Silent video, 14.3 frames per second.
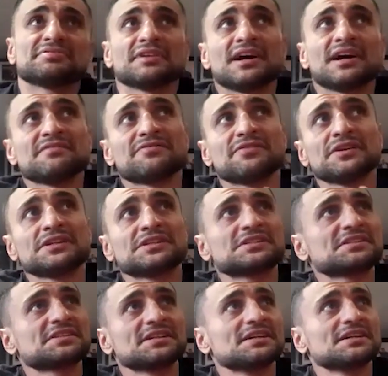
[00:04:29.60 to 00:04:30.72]
I think
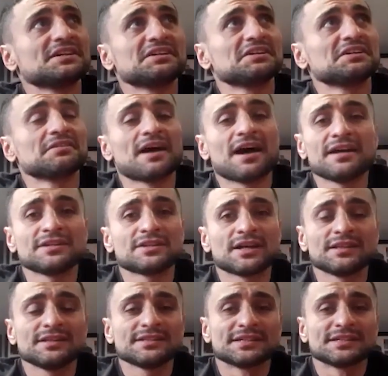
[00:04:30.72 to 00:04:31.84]
so.
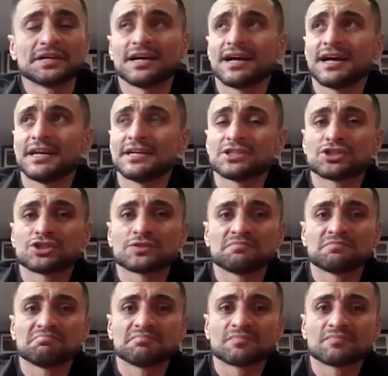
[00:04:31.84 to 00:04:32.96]
I
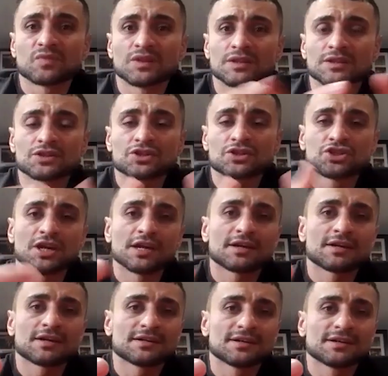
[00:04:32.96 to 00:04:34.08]

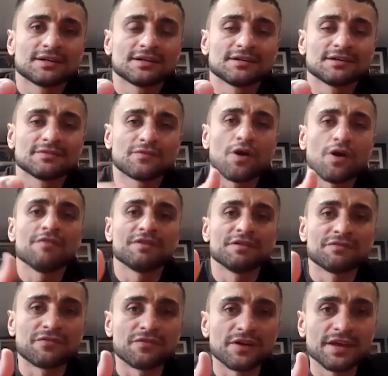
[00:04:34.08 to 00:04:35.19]
check for
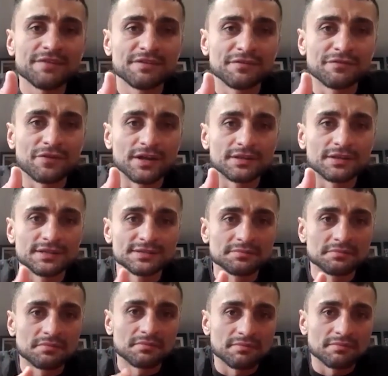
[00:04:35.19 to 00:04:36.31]
every fight is...
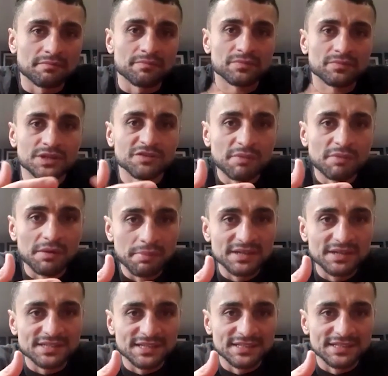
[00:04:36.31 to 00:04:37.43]
Give my
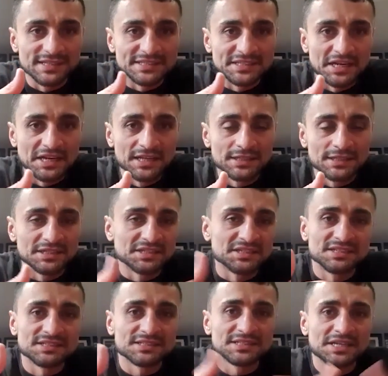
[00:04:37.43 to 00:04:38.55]
best, understand
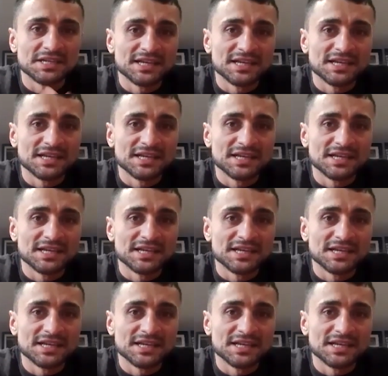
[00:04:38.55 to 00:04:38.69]
is